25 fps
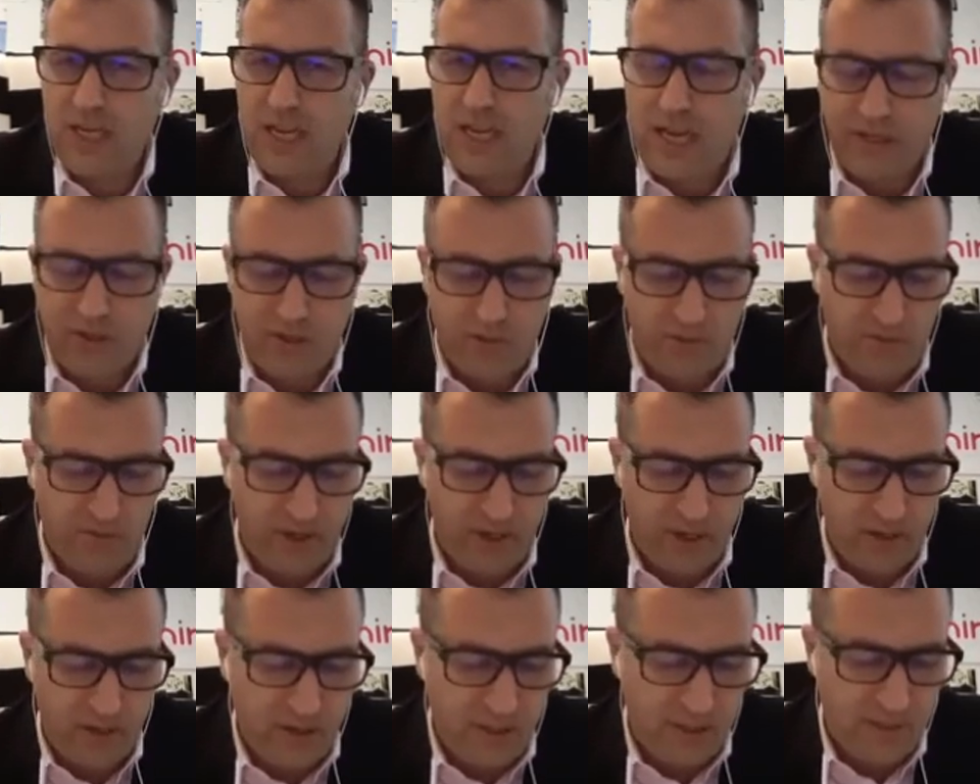your
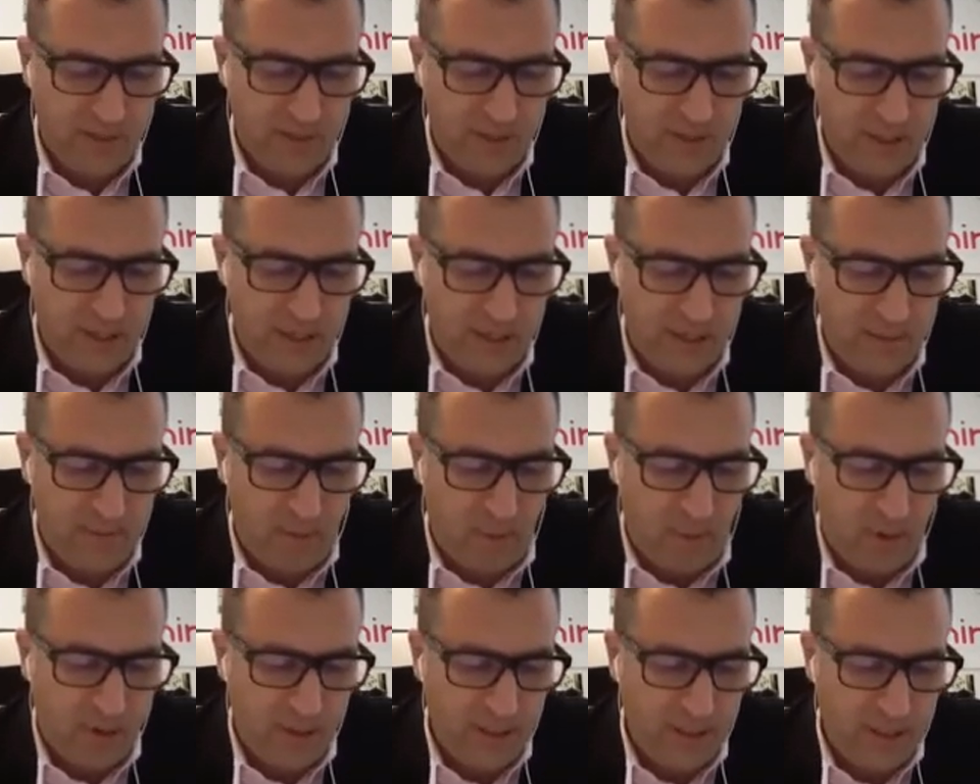fingertips at any
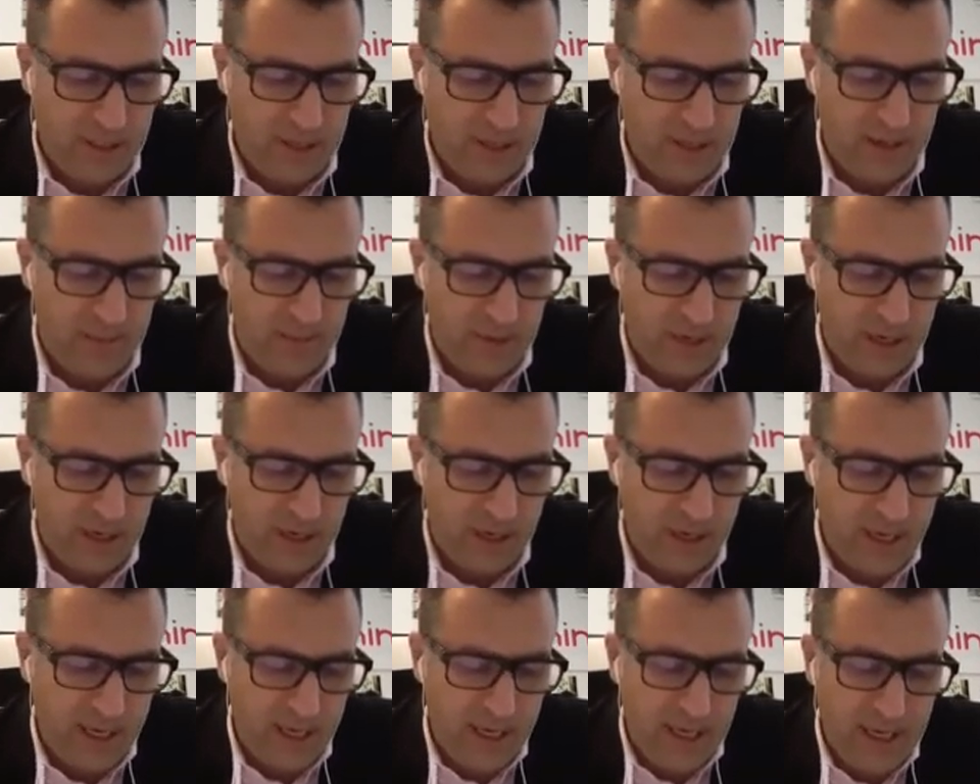point in time, right?
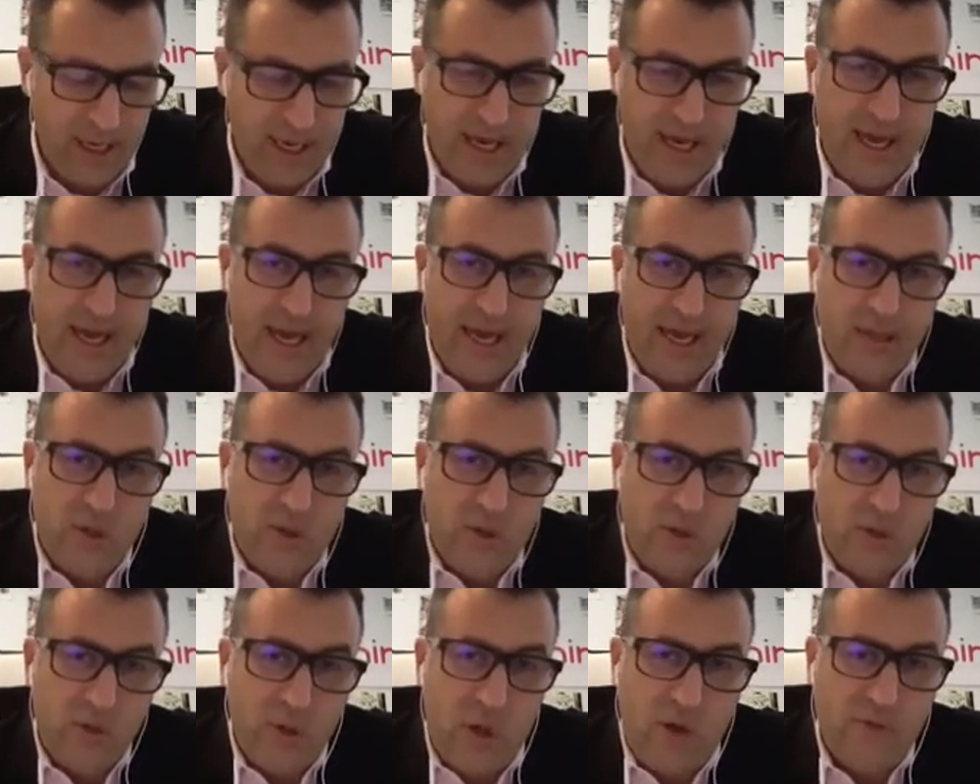And
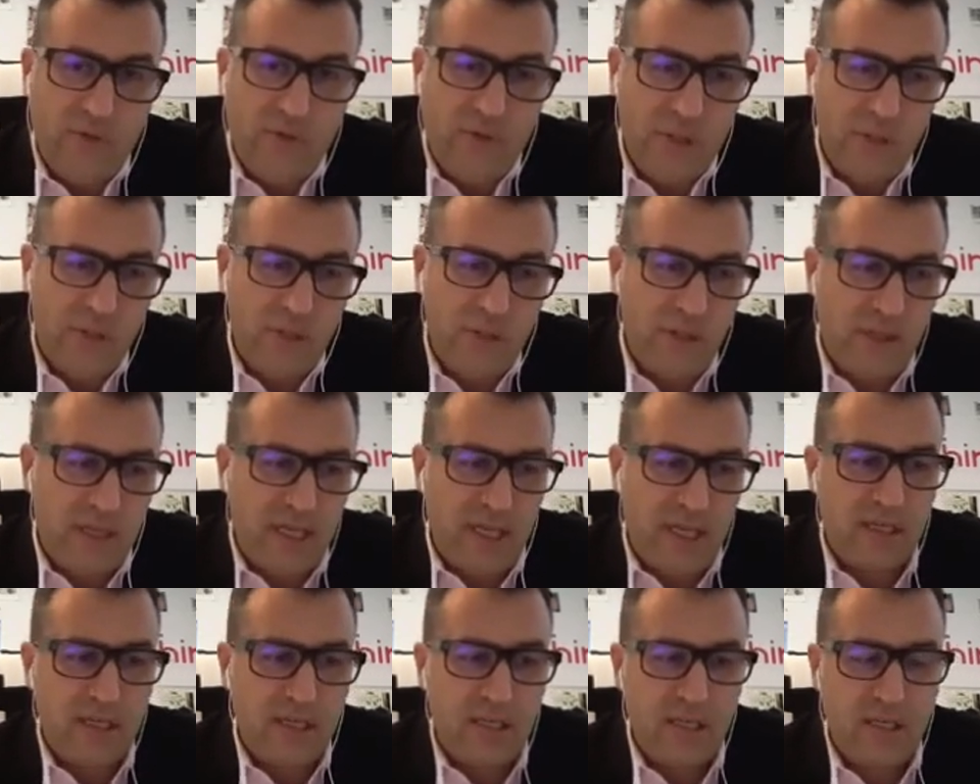those offices
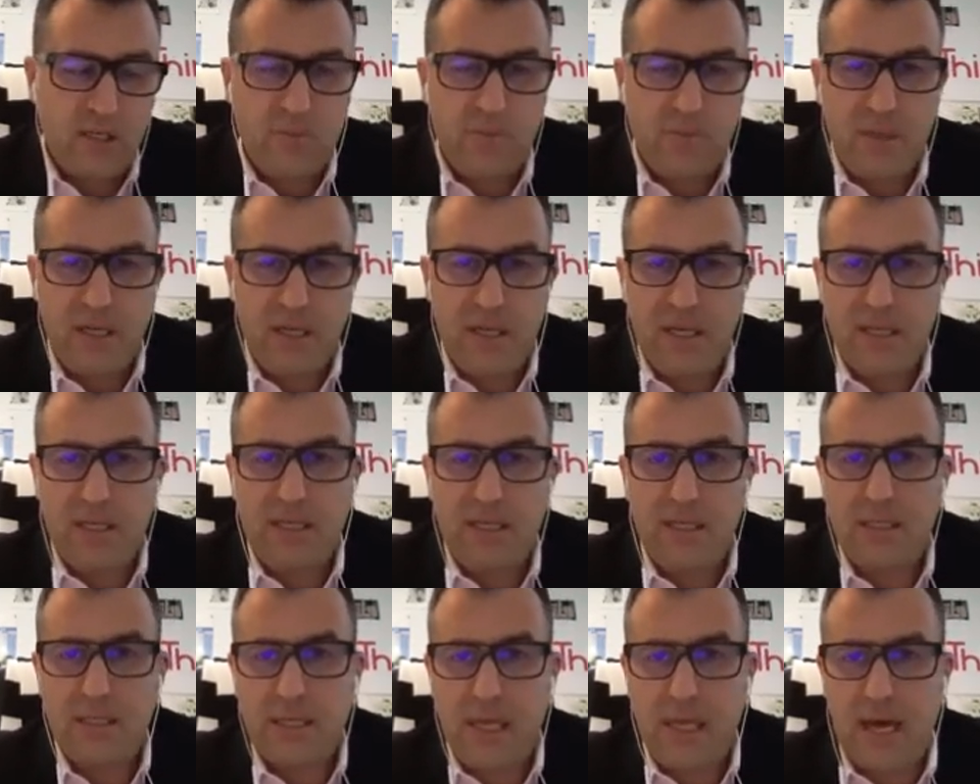tend to be
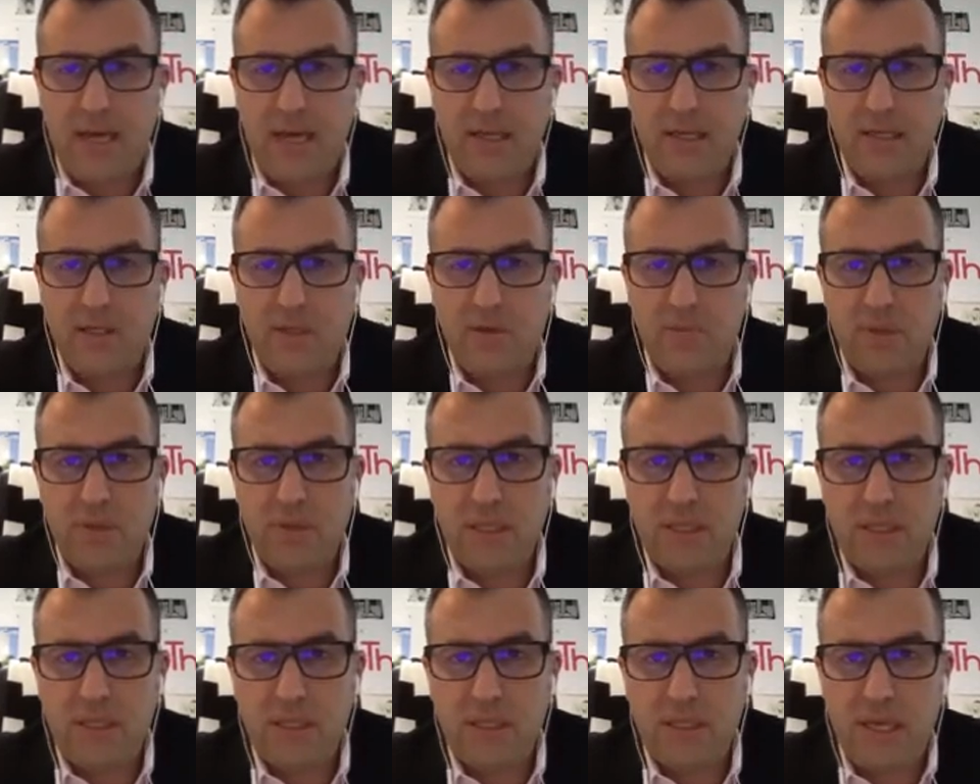designed to be
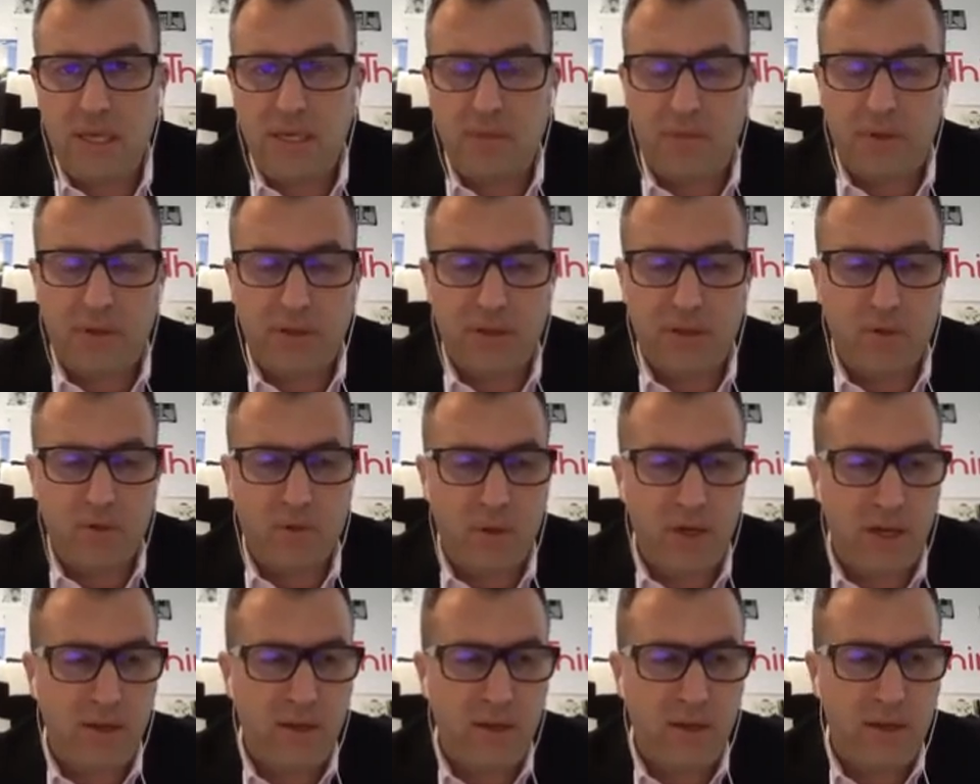sustainable as well,